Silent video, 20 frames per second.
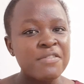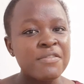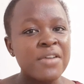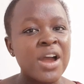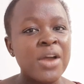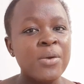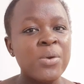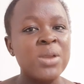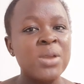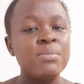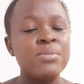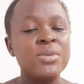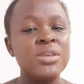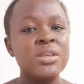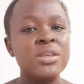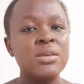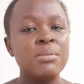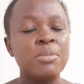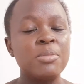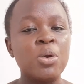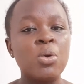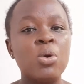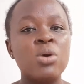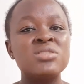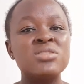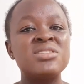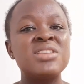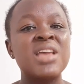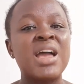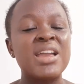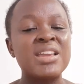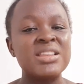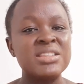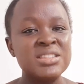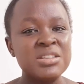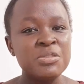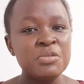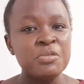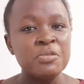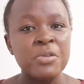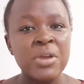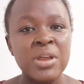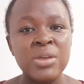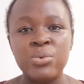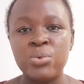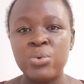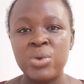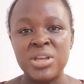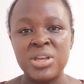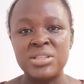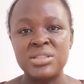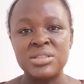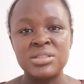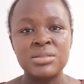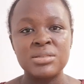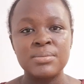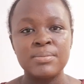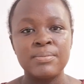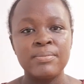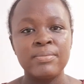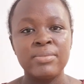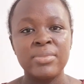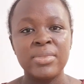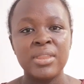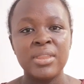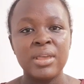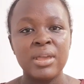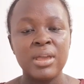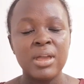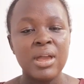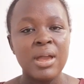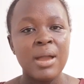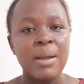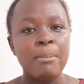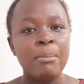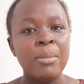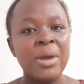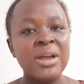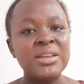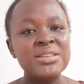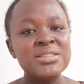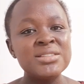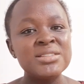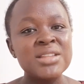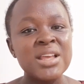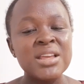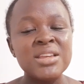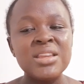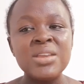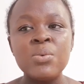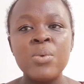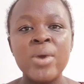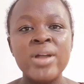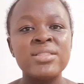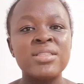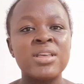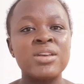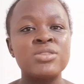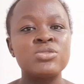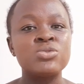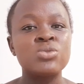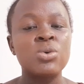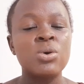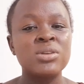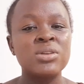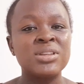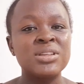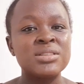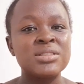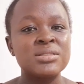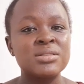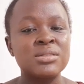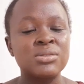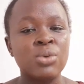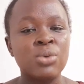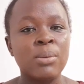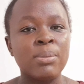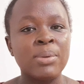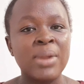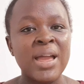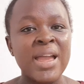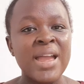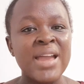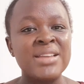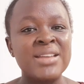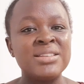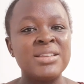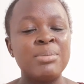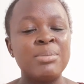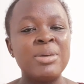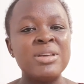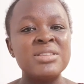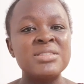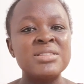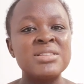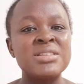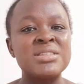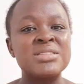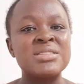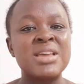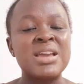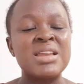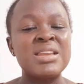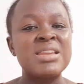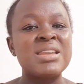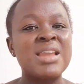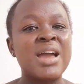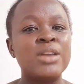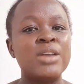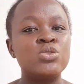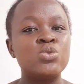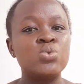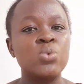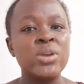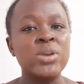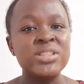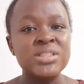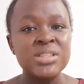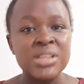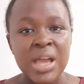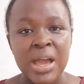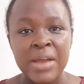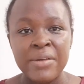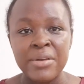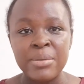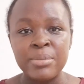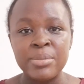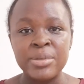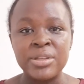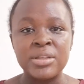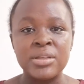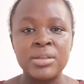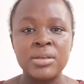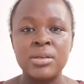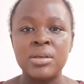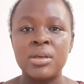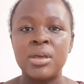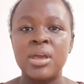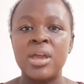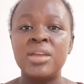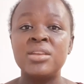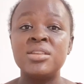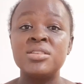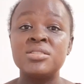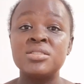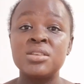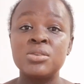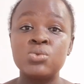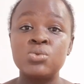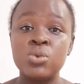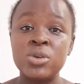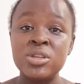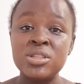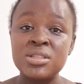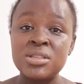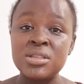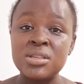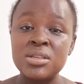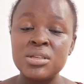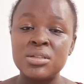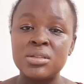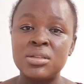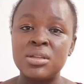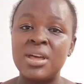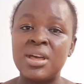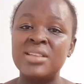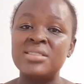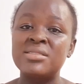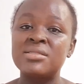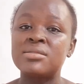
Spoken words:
RMB, because they are in different grades. But this lady went and saw this supplier and the person is selling like 20 RMB, and it's the 20 that